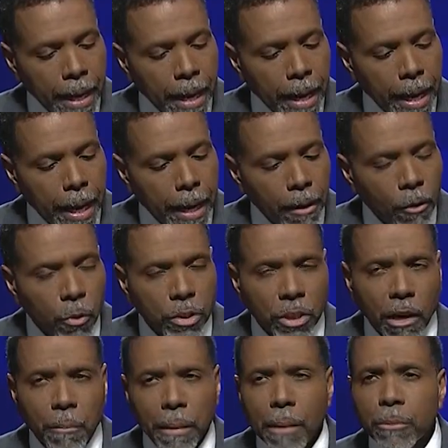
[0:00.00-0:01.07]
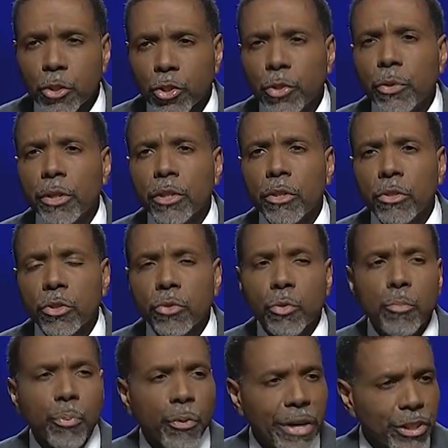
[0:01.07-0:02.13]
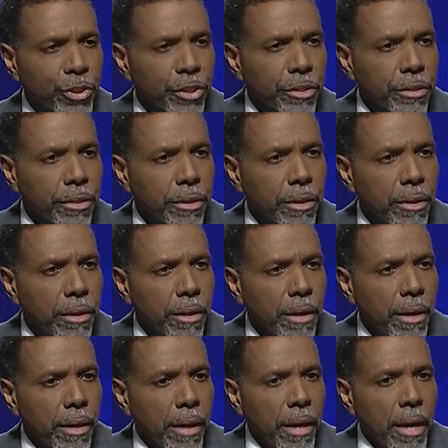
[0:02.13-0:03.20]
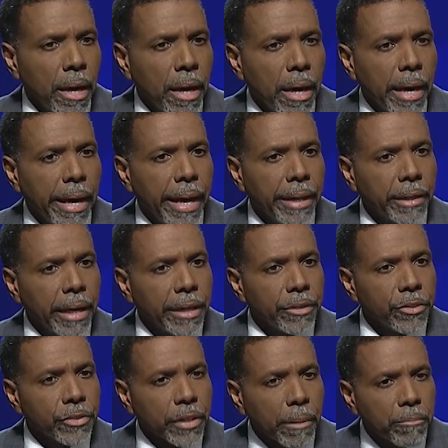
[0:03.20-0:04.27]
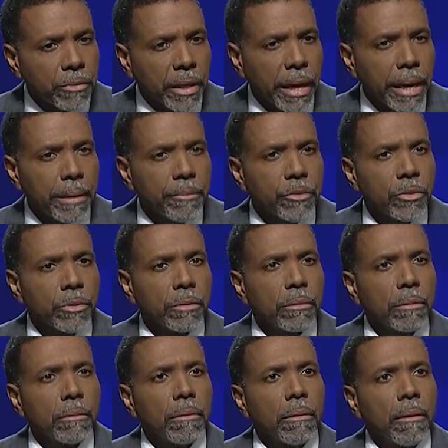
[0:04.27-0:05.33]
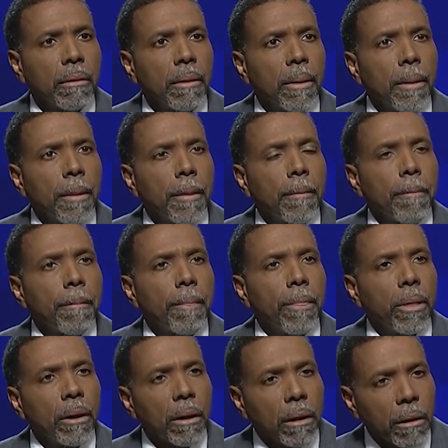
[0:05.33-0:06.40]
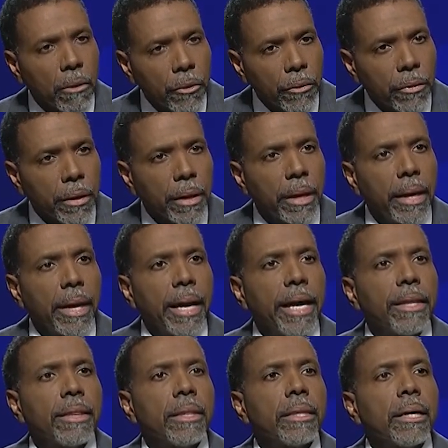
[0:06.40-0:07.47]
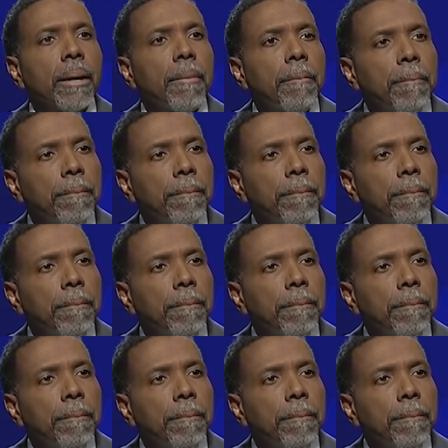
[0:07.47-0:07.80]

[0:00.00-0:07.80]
Uh, we're talking about maturing through pressure, and, and, and sometimes the hurt and the